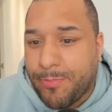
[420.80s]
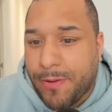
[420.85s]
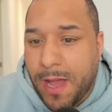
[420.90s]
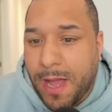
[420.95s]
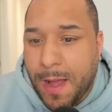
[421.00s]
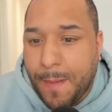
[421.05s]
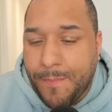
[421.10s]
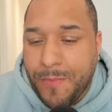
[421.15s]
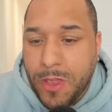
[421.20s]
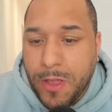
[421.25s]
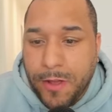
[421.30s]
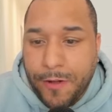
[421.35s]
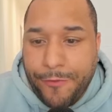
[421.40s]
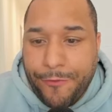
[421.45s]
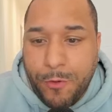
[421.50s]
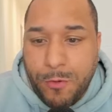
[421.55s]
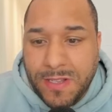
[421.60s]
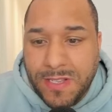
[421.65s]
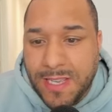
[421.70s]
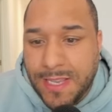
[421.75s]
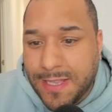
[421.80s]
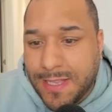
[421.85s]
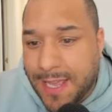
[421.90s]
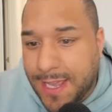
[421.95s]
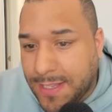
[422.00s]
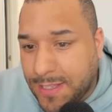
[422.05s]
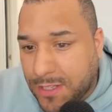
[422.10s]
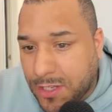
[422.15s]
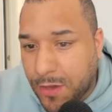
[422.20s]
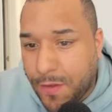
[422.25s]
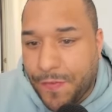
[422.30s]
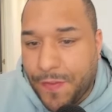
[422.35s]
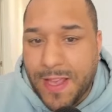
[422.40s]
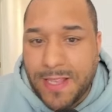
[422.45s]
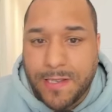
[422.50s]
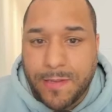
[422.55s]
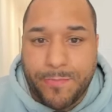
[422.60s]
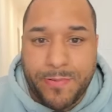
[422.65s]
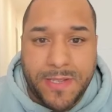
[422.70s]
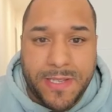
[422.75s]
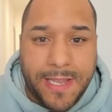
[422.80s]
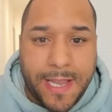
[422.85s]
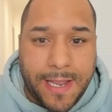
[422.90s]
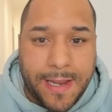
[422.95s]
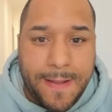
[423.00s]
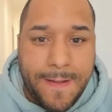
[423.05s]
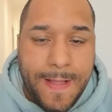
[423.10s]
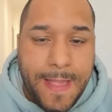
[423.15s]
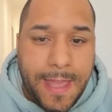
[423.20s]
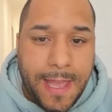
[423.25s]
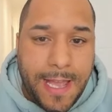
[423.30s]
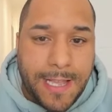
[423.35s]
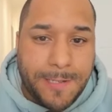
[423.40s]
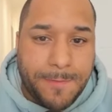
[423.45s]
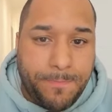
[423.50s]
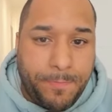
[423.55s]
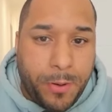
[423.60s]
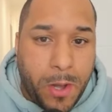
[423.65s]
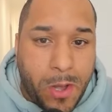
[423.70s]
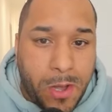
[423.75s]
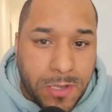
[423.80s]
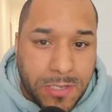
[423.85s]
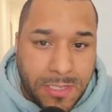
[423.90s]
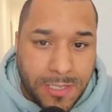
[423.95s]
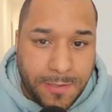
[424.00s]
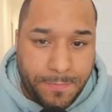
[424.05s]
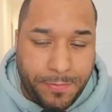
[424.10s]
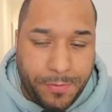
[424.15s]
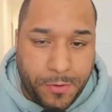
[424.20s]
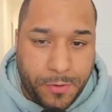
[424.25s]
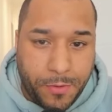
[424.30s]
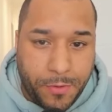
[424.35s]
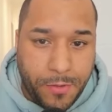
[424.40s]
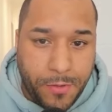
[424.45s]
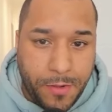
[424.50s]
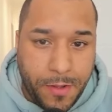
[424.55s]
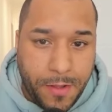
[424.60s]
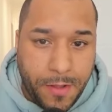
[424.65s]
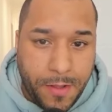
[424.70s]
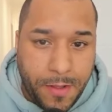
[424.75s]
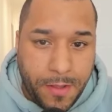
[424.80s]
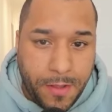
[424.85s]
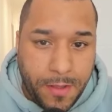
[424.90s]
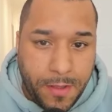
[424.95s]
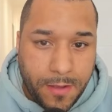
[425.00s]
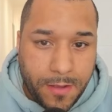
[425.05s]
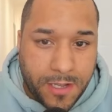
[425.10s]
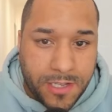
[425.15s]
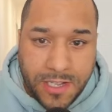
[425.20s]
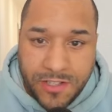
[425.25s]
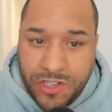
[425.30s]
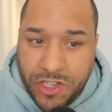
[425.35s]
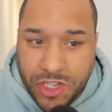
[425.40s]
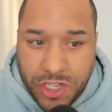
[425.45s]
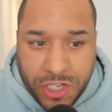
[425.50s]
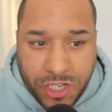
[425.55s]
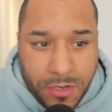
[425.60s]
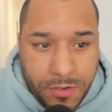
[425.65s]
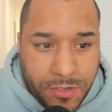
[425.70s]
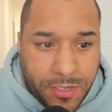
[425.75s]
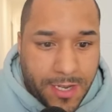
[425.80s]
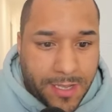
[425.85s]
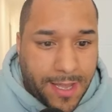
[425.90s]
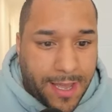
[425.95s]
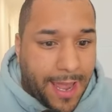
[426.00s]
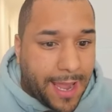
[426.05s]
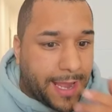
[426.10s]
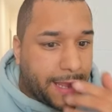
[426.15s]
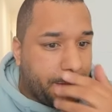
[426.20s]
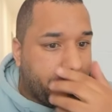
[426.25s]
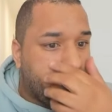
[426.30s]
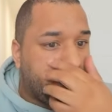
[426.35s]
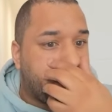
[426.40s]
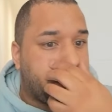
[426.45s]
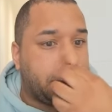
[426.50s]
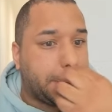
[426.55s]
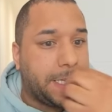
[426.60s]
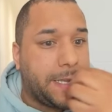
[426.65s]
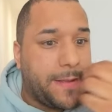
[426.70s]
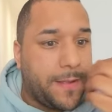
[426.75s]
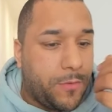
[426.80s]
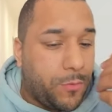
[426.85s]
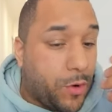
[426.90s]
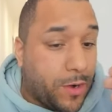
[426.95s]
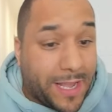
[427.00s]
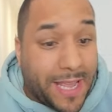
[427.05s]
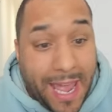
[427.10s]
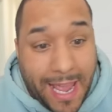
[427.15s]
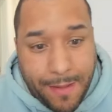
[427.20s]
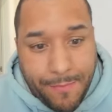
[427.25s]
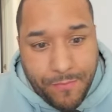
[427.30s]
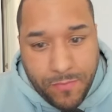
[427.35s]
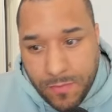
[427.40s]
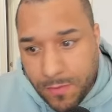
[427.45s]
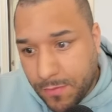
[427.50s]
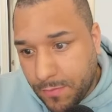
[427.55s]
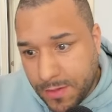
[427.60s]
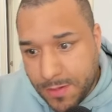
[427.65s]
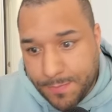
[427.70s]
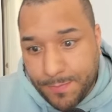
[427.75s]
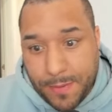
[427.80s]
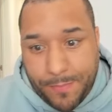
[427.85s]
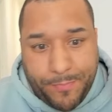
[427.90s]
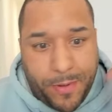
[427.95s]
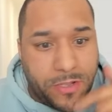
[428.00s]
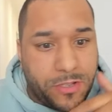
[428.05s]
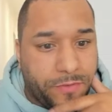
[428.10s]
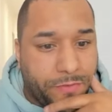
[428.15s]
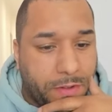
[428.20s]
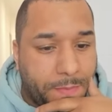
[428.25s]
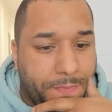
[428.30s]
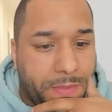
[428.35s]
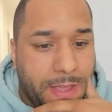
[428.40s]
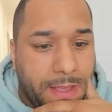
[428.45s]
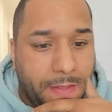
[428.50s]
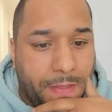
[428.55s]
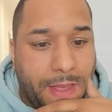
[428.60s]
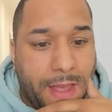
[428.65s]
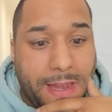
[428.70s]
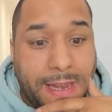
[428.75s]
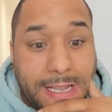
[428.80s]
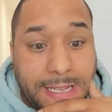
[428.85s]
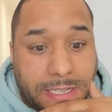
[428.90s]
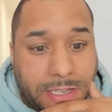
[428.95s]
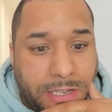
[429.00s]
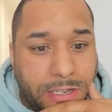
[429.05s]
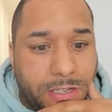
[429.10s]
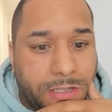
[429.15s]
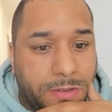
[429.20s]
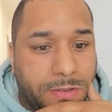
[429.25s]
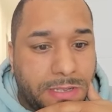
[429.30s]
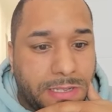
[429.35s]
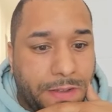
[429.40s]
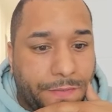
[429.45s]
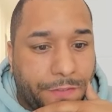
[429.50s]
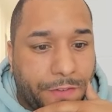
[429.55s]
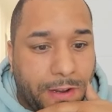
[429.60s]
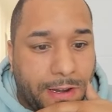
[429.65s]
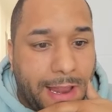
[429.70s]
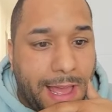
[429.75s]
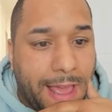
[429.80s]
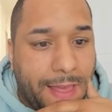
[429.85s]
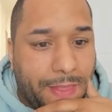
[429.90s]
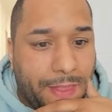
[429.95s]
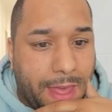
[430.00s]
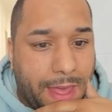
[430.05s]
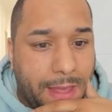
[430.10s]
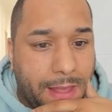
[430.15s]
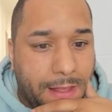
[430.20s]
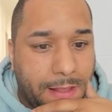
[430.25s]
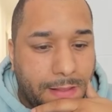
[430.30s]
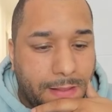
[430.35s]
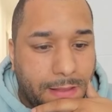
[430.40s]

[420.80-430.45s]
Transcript: pump, 14 days, 2,000%. It's possible, because I just showed you the games or game, there's a bunch of them, that this could do something like that.